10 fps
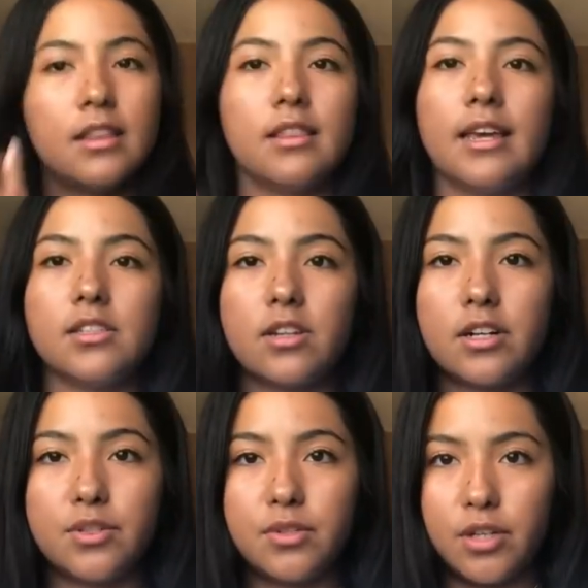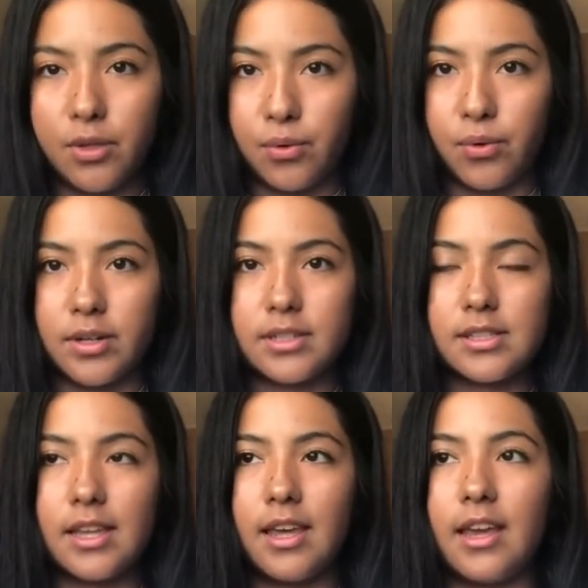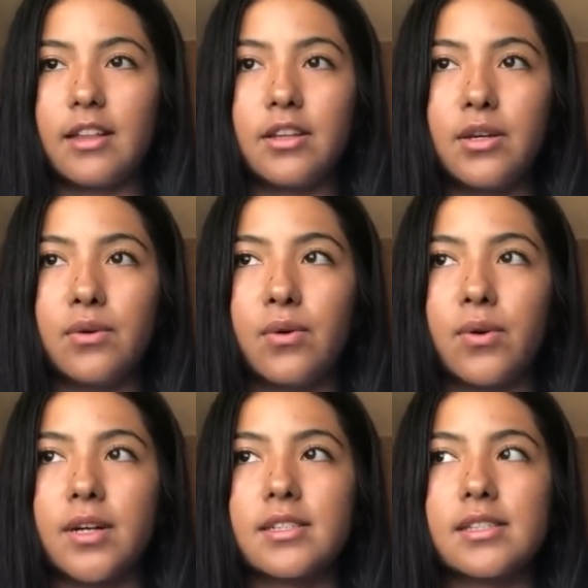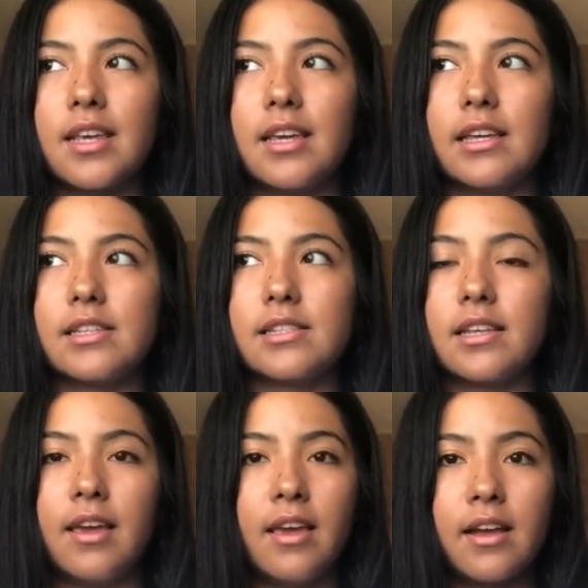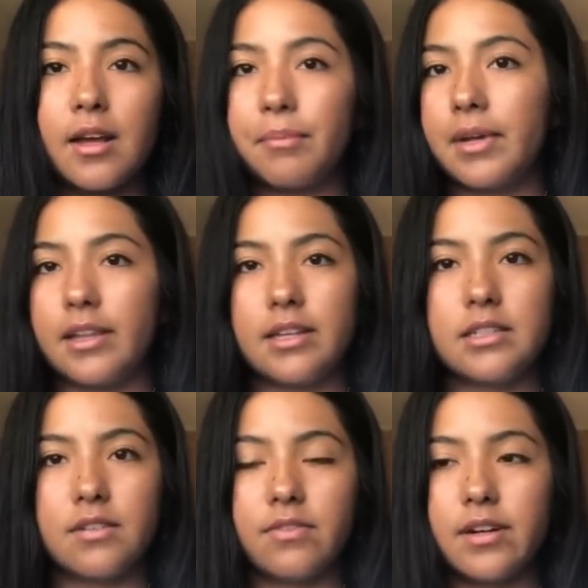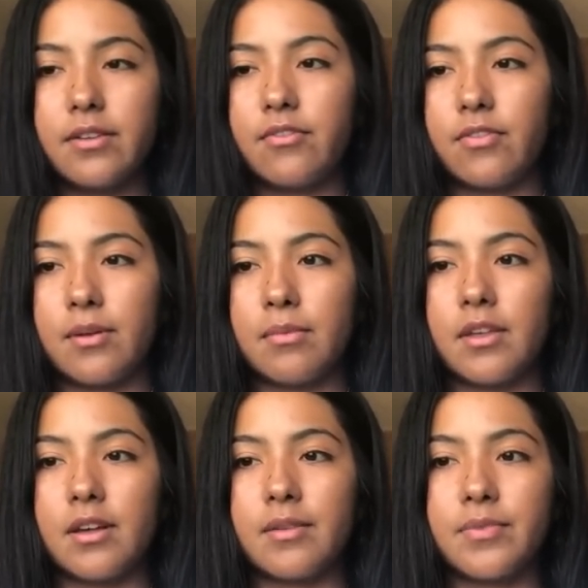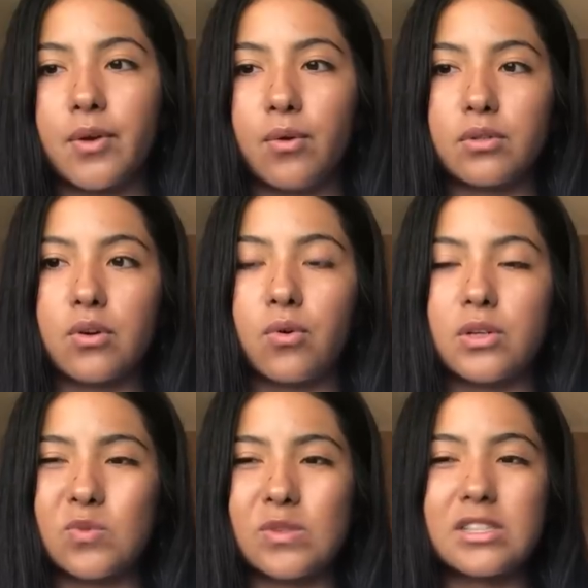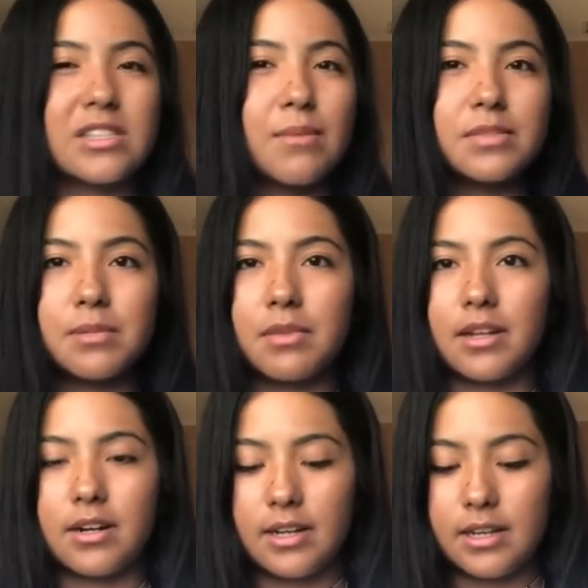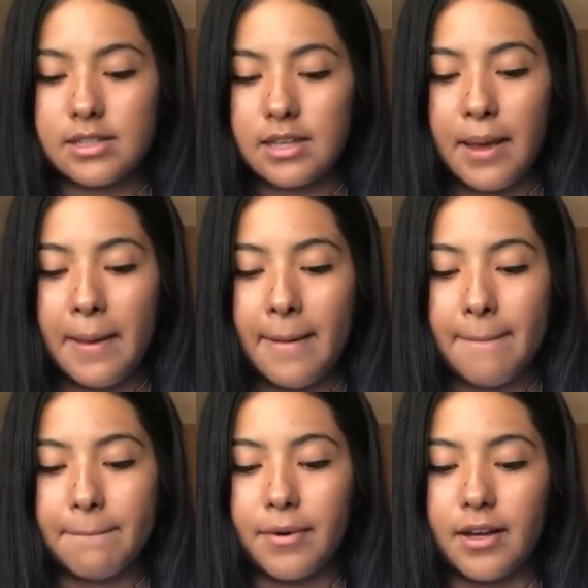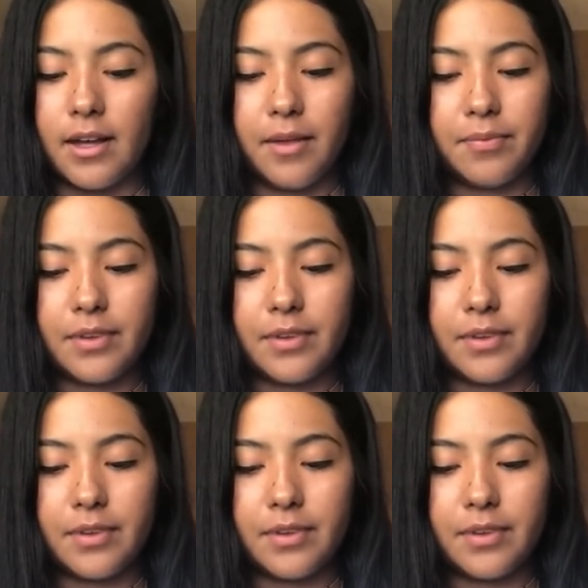They started doing the new course, and the new course is completely different from the old course with some similarities, but